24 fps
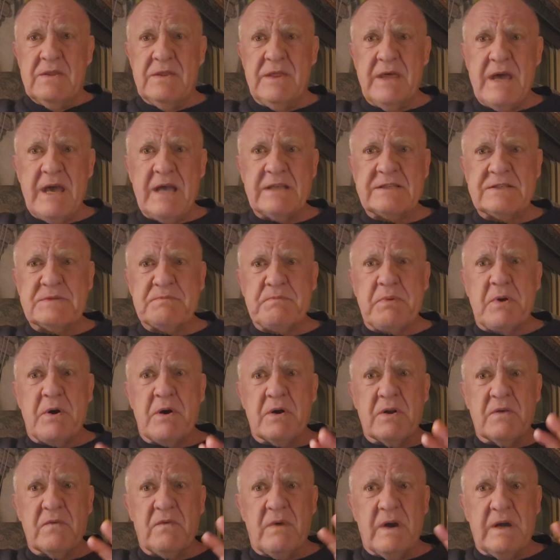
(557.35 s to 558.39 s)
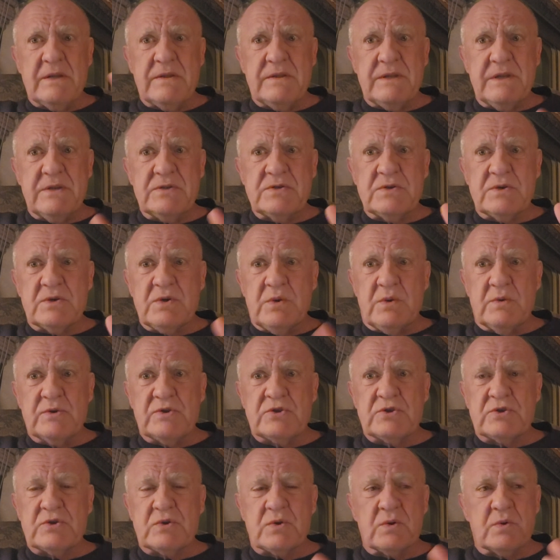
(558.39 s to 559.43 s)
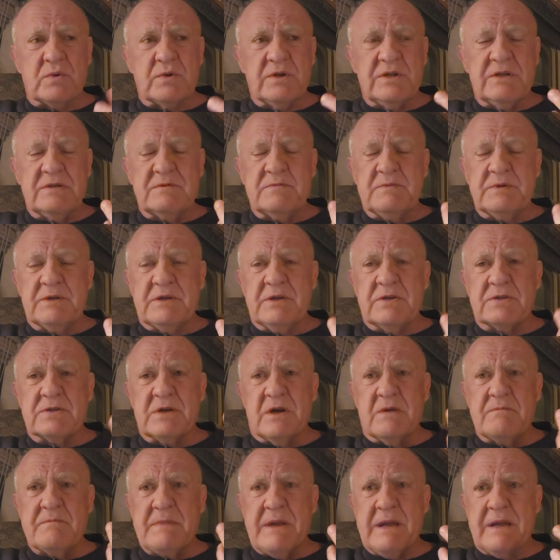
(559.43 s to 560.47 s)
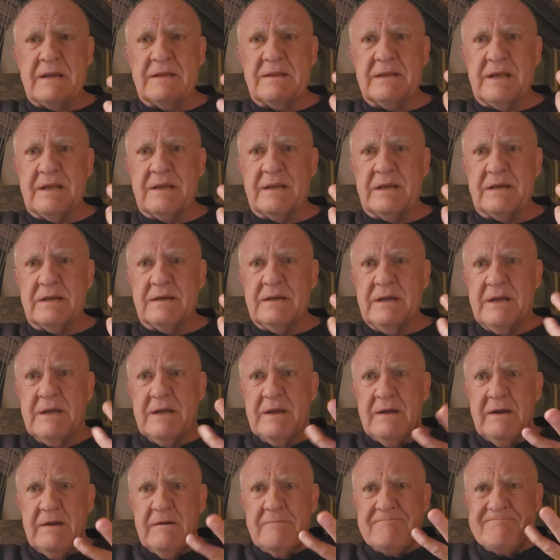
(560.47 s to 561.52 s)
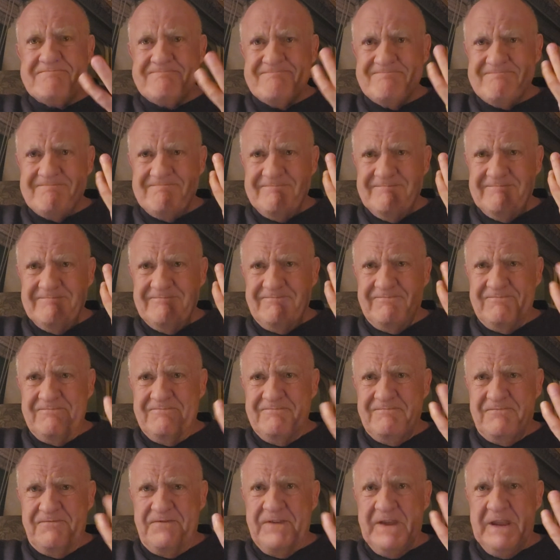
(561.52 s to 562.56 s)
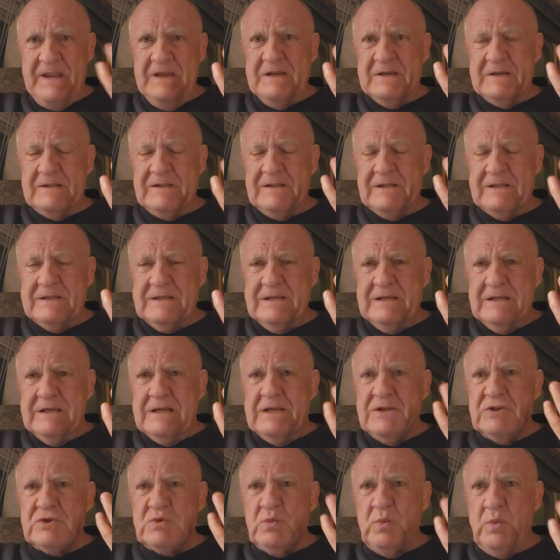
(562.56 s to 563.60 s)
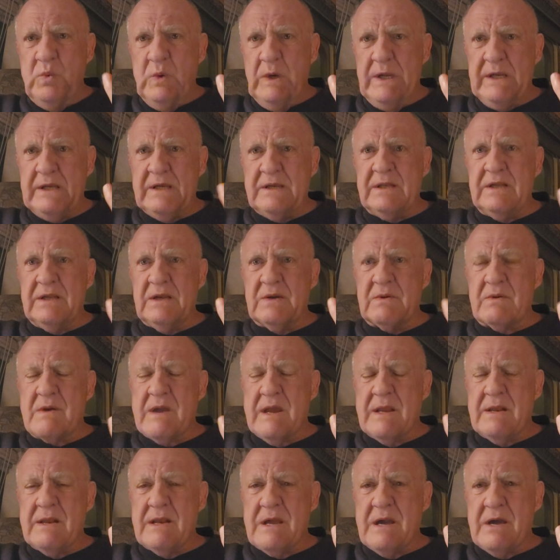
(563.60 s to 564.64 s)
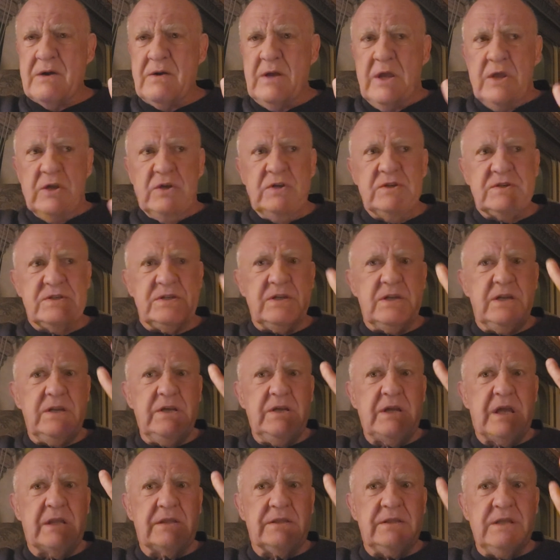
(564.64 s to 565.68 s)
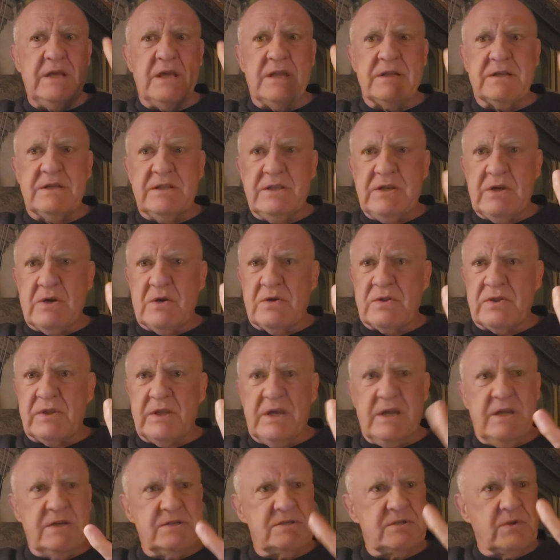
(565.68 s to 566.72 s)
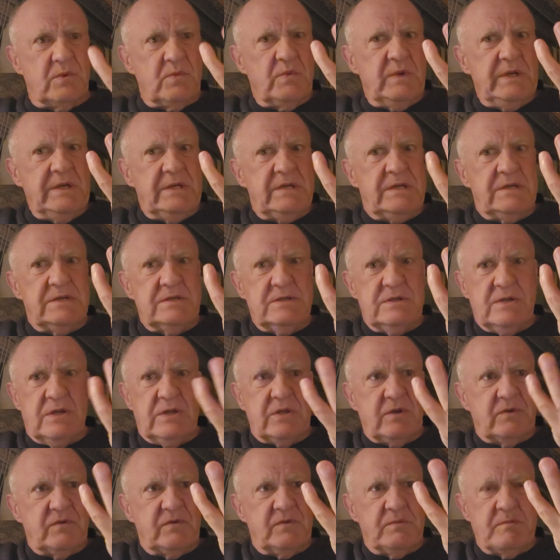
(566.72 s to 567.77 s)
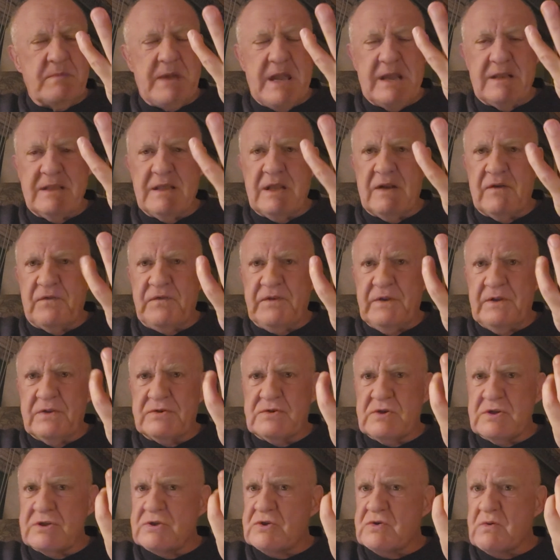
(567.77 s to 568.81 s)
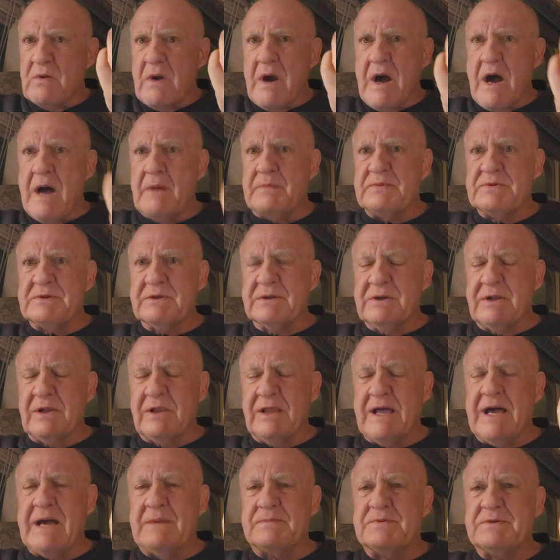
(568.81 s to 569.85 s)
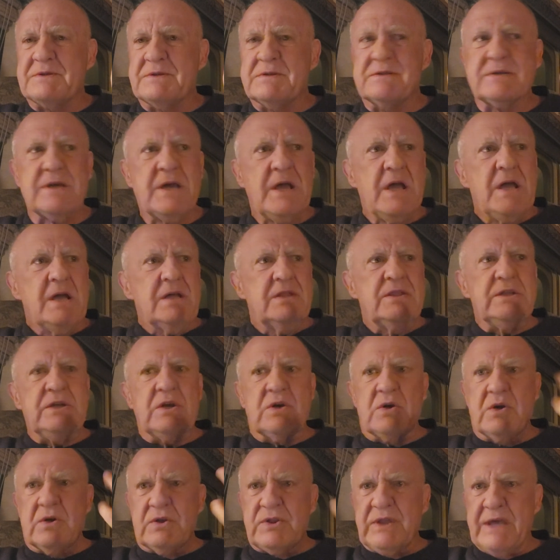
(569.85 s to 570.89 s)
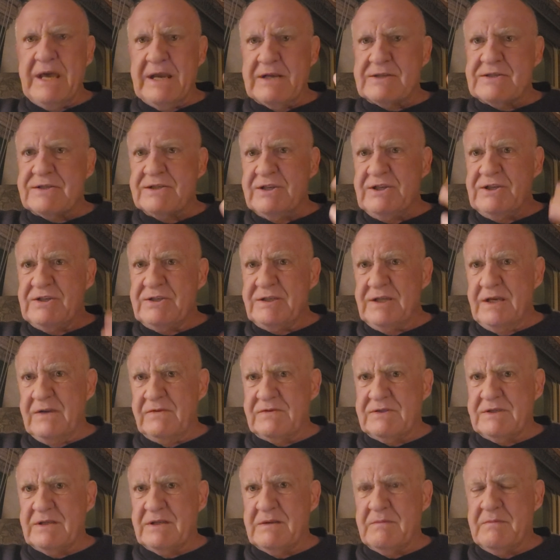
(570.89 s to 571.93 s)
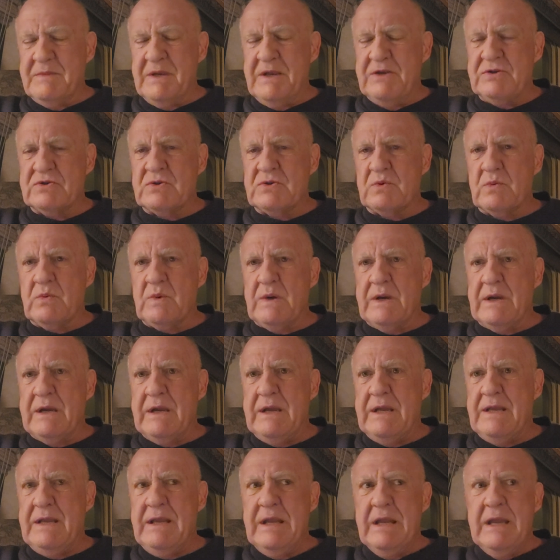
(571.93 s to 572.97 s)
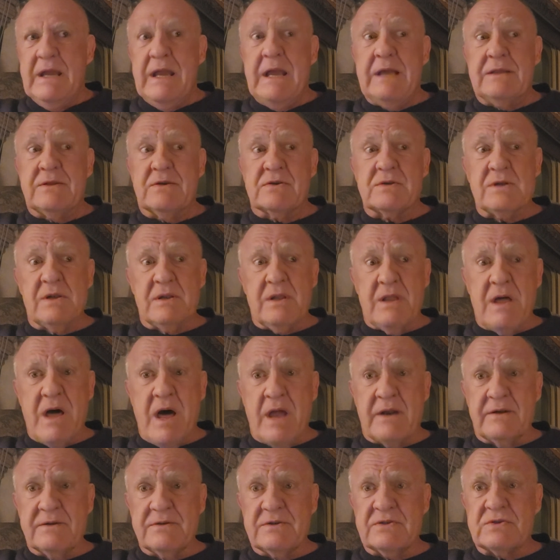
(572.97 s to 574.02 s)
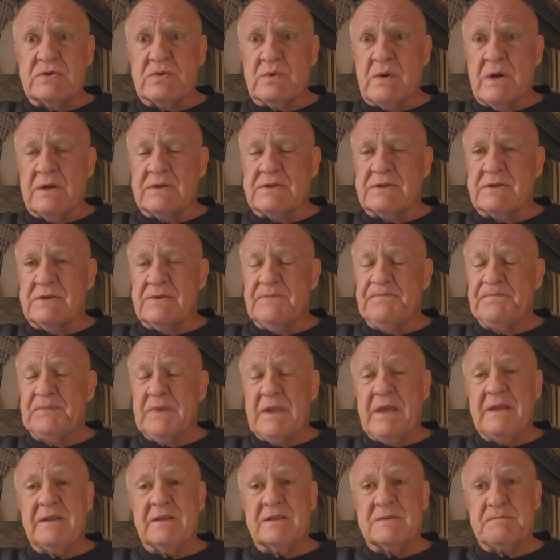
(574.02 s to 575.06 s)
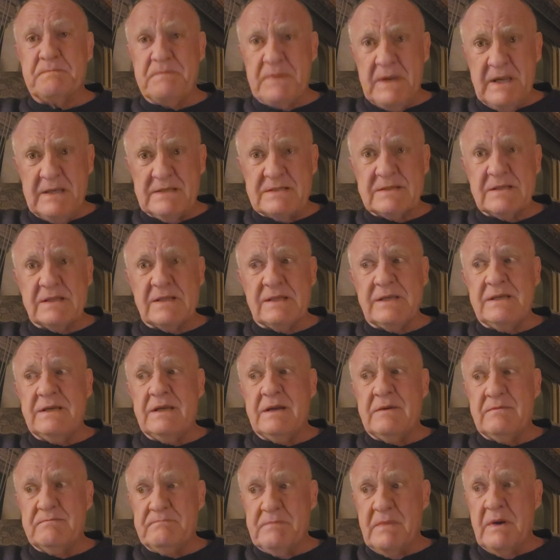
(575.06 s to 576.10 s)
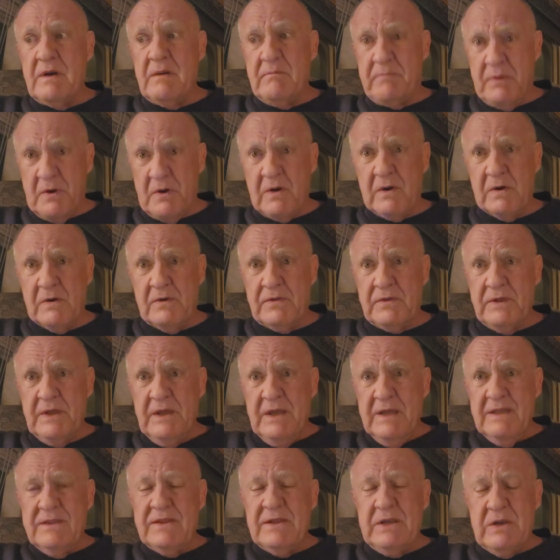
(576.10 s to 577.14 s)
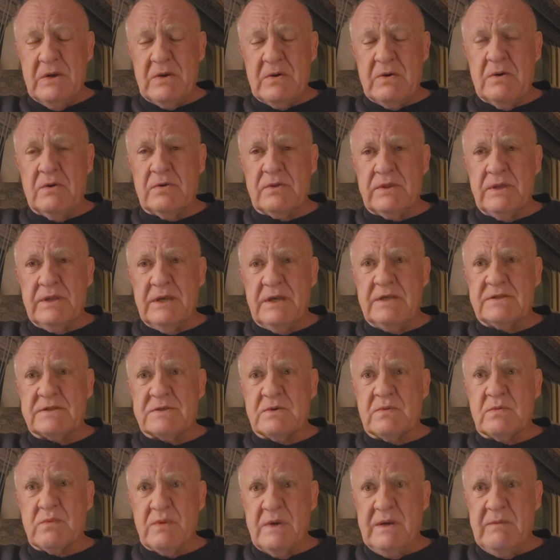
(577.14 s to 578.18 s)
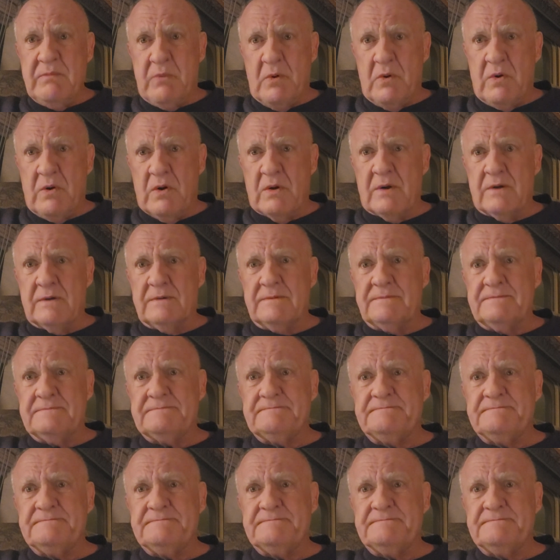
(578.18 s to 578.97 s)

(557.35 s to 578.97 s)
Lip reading: That's part of why things are going screwy, is because our magnetic field is weakening right now. You see, at the end of the Earth age, the magnetic field just drops and collapses. The Earth actually shifts in a major way, and there's a lot of destruction, and it's basically a birth. The Earth gets reborn.